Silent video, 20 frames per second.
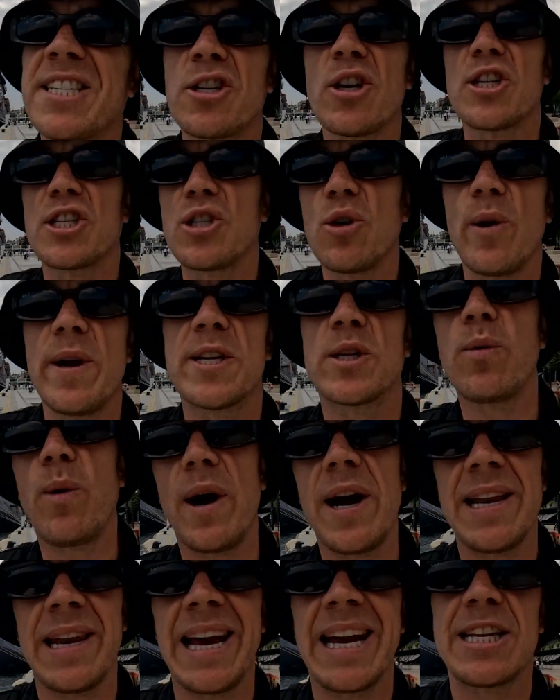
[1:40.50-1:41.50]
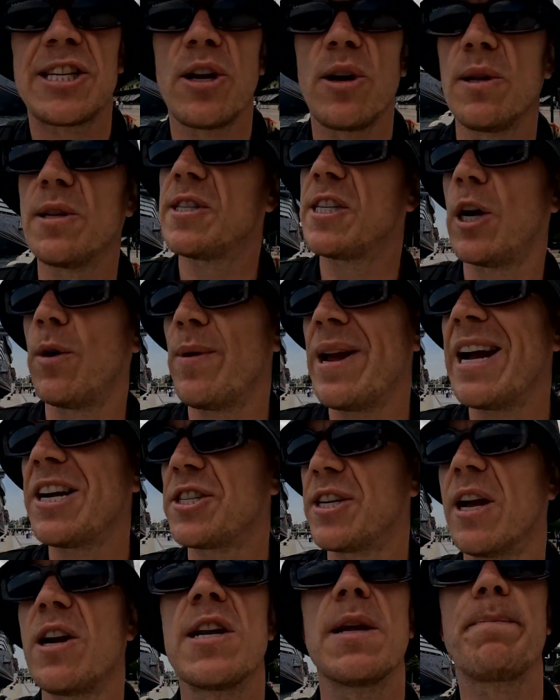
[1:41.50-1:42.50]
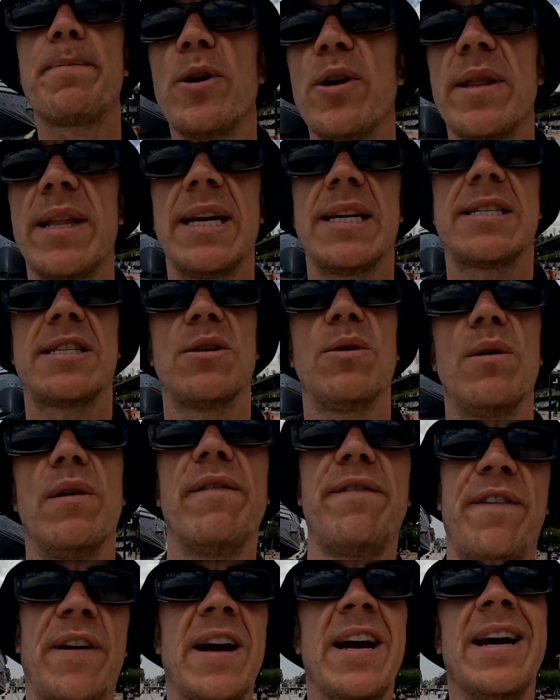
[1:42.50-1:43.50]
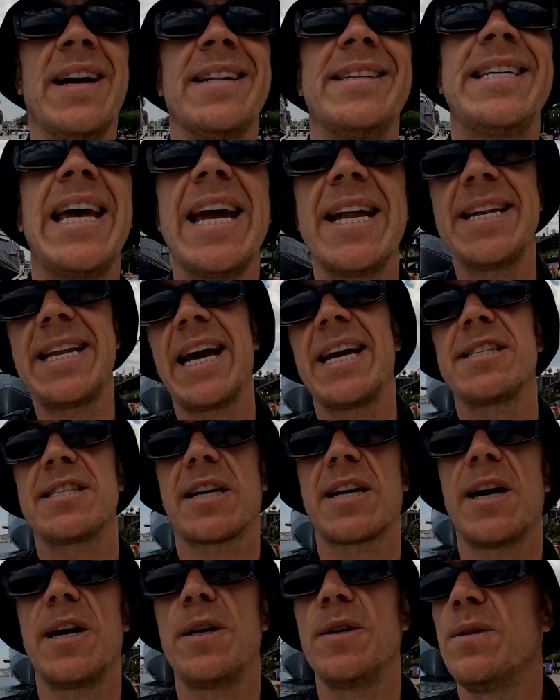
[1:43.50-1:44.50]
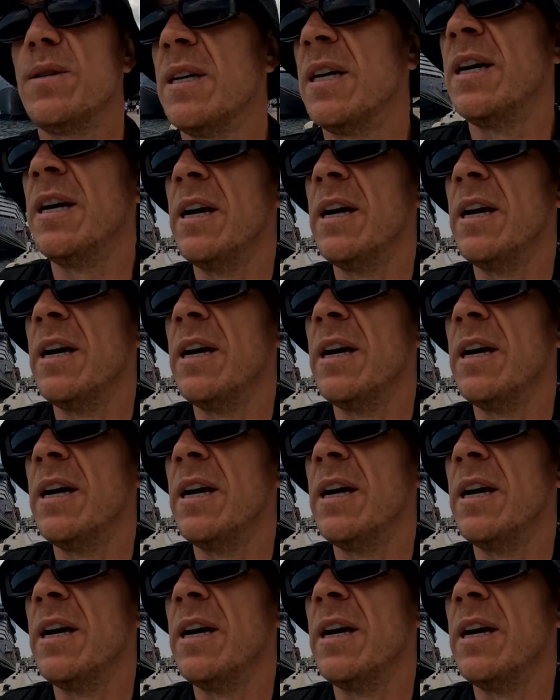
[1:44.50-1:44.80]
this got sorted quite late on, so we actually only booked this sort of 10 days ago.